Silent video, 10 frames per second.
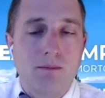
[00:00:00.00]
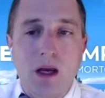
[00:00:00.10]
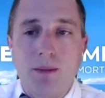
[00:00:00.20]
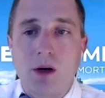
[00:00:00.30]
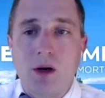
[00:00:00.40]

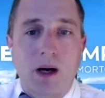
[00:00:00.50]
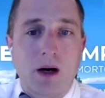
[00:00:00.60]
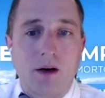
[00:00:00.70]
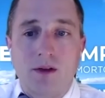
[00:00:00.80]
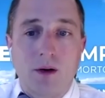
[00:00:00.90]
Maybe
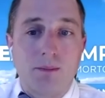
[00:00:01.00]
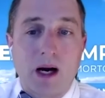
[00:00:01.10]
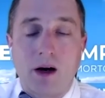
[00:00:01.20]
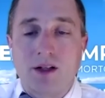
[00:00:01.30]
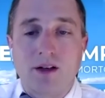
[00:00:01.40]
their
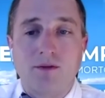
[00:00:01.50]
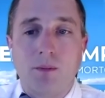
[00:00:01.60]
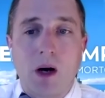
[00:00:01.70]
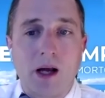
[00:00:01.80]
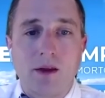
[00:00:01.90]
parents have
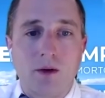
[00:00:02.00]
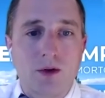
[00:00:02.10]
bought those